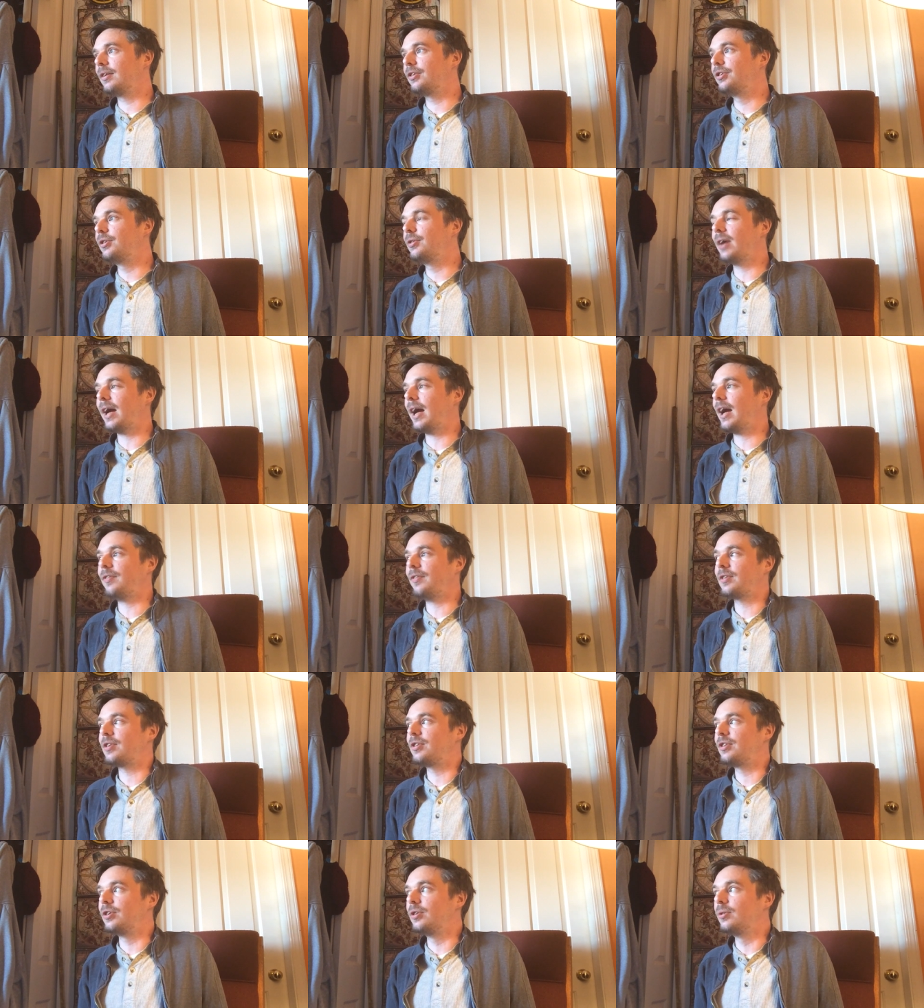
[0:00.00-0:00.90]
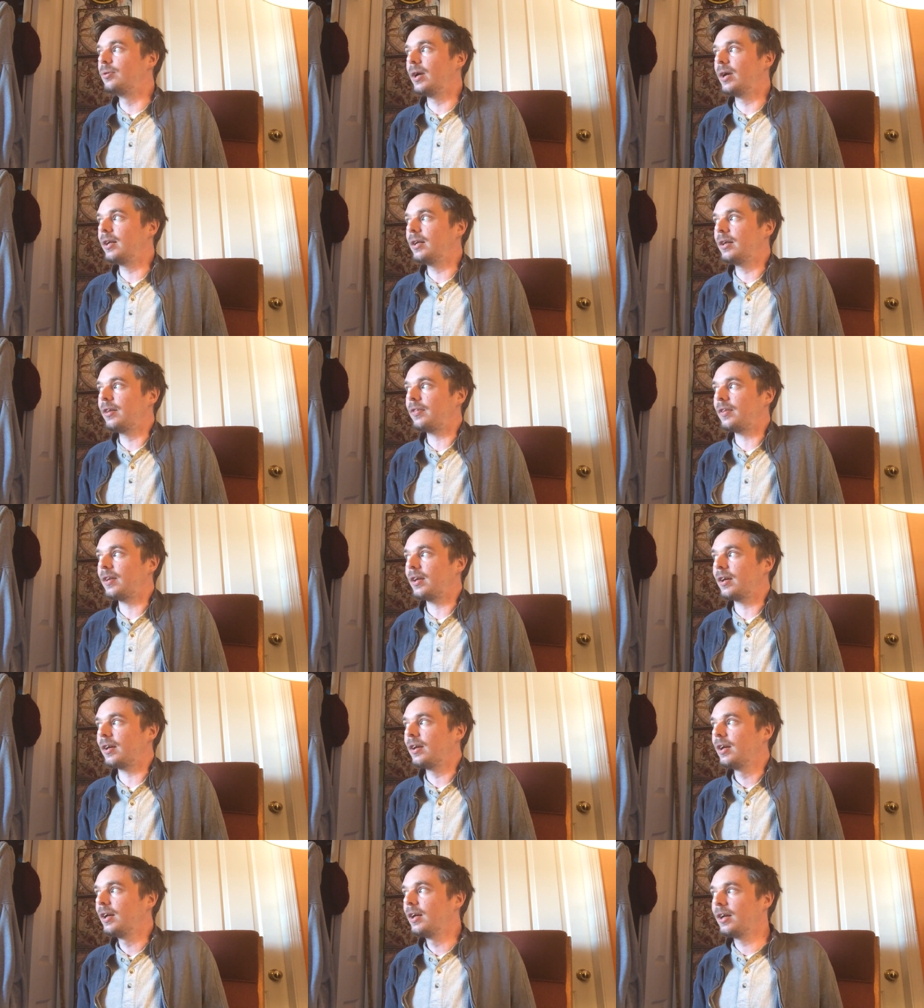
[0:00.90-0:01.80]
do you have to do
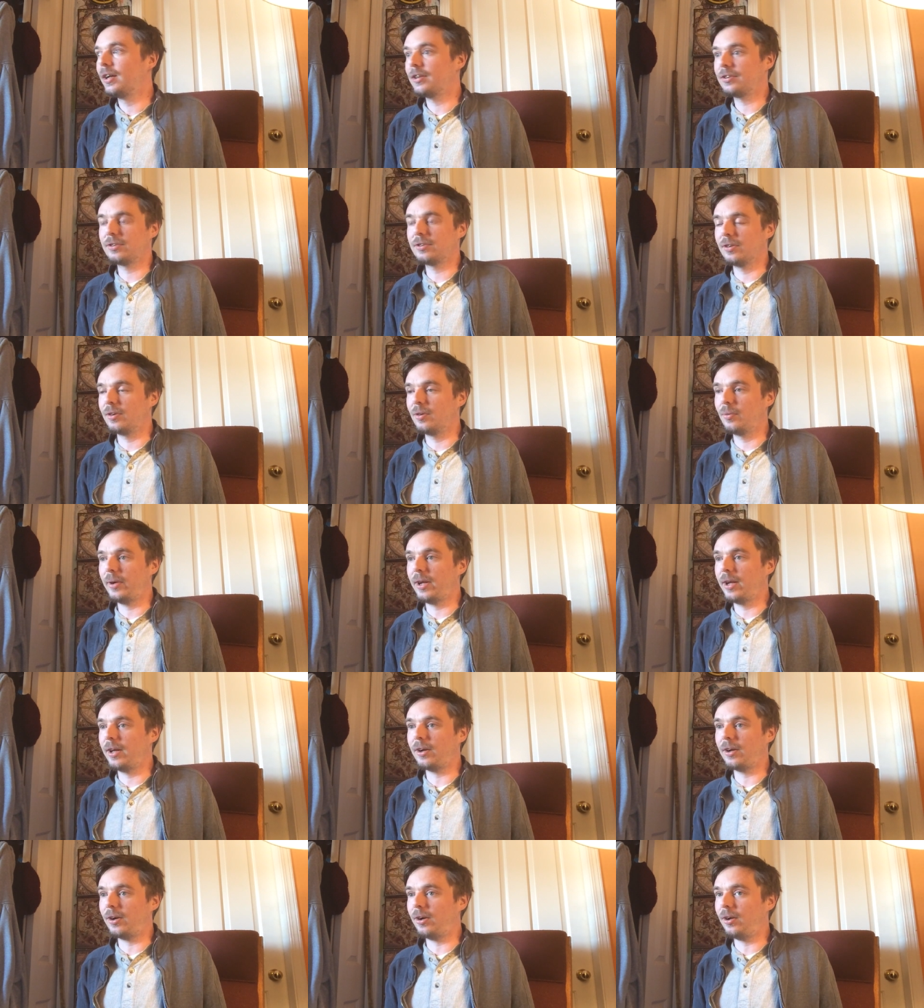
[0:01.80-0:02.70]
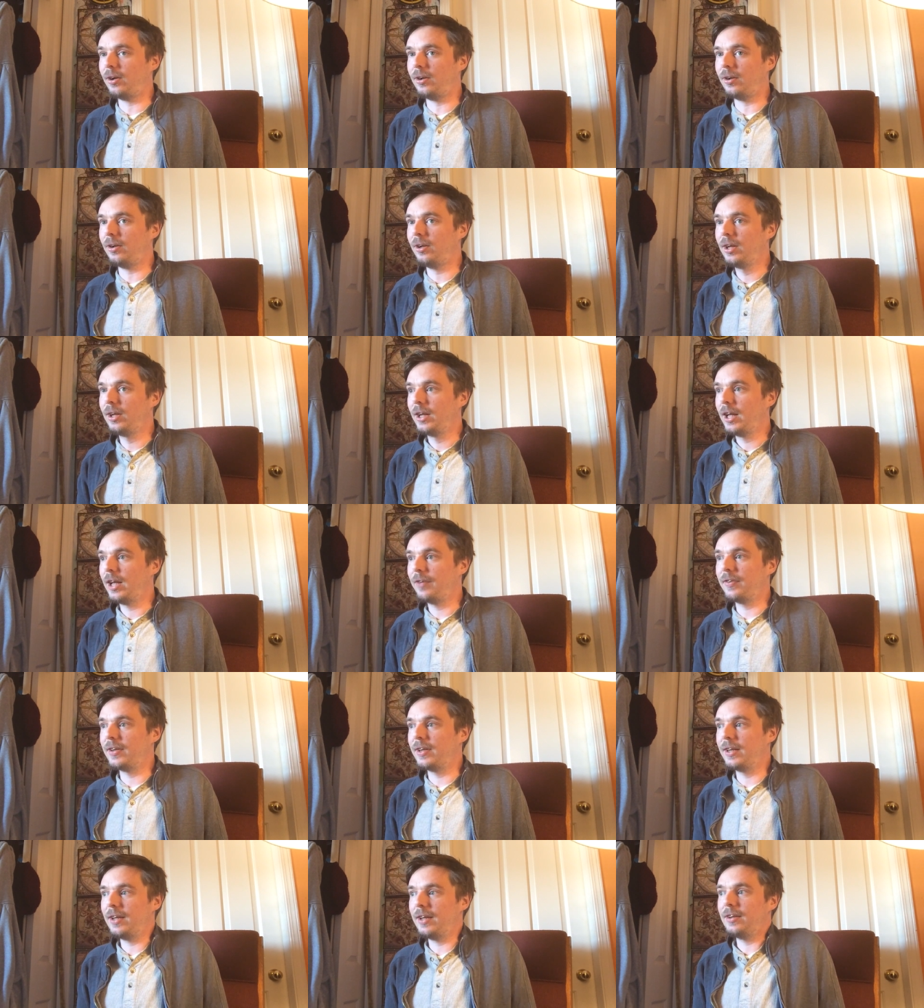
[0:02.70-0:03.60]
anything a certain way at all if
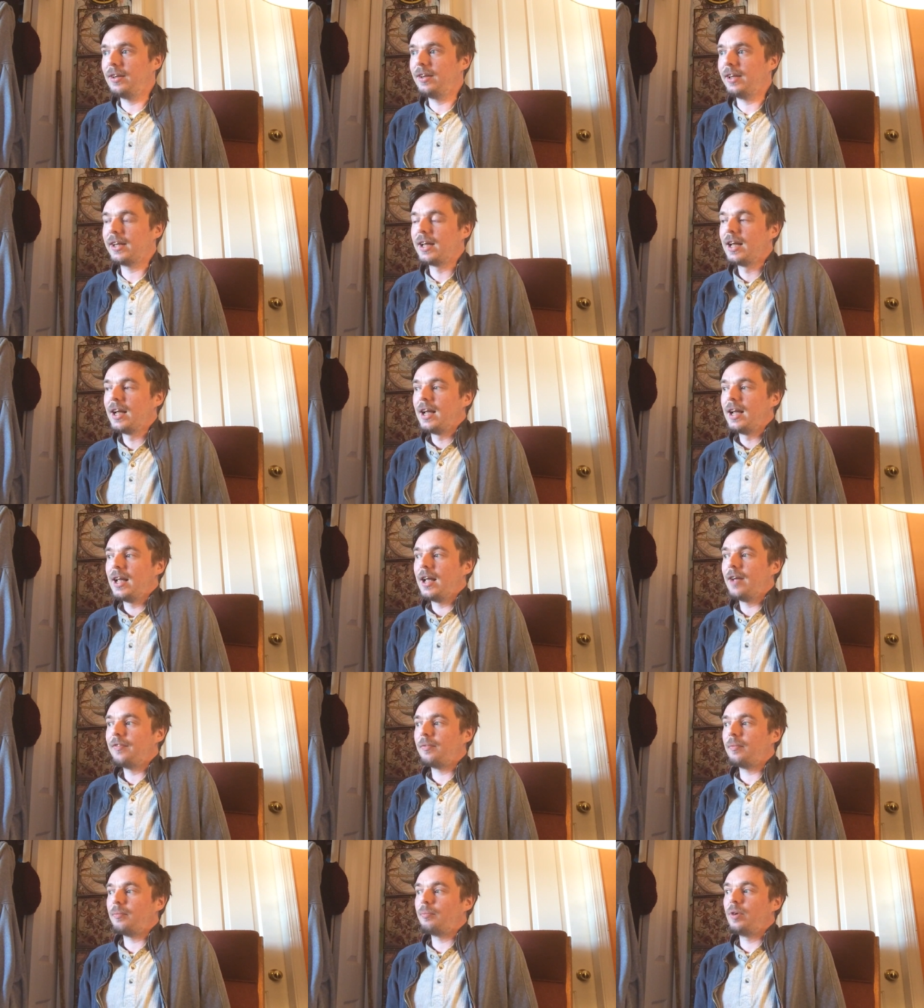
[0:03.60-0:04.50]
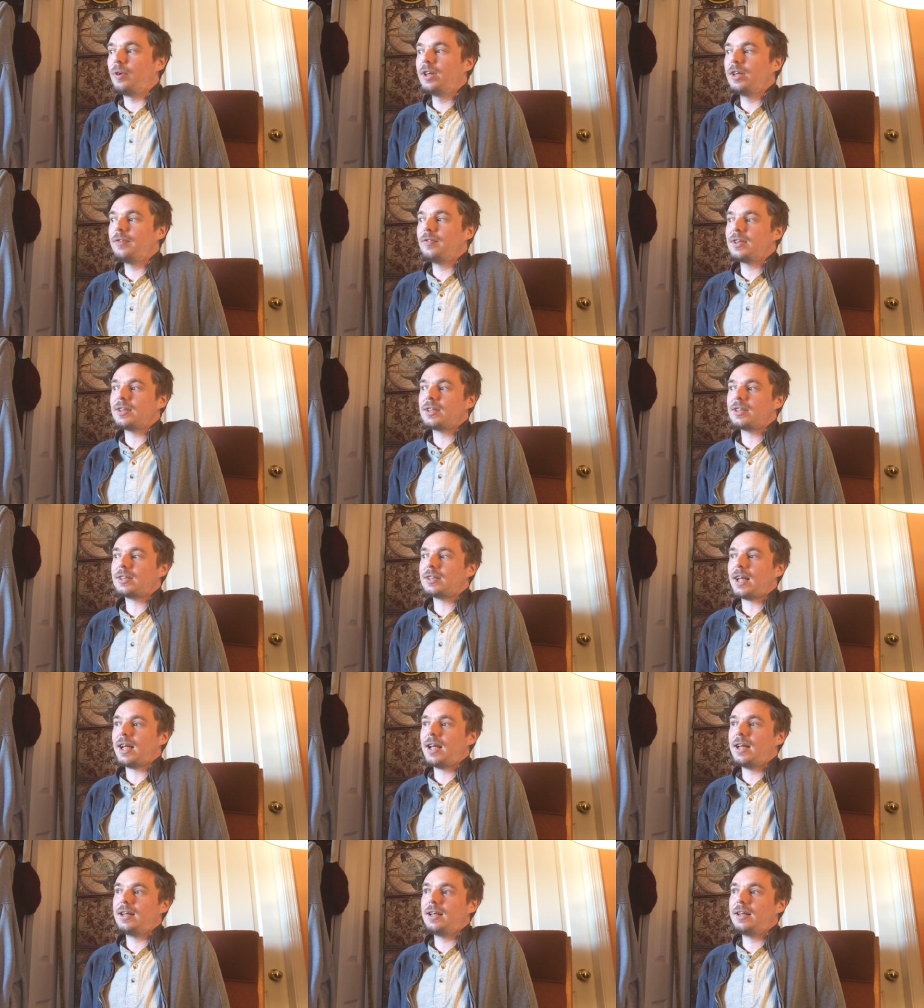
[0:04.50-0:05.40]
it like if we live in a
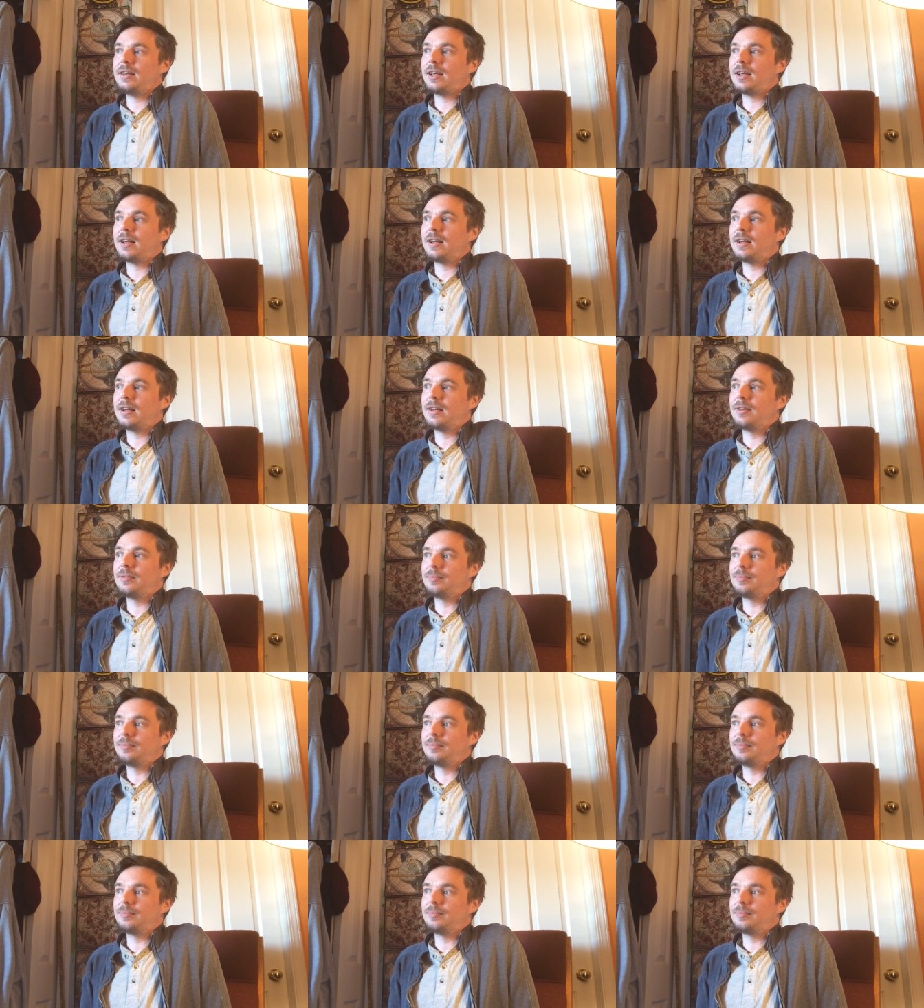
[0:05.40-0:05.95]
society that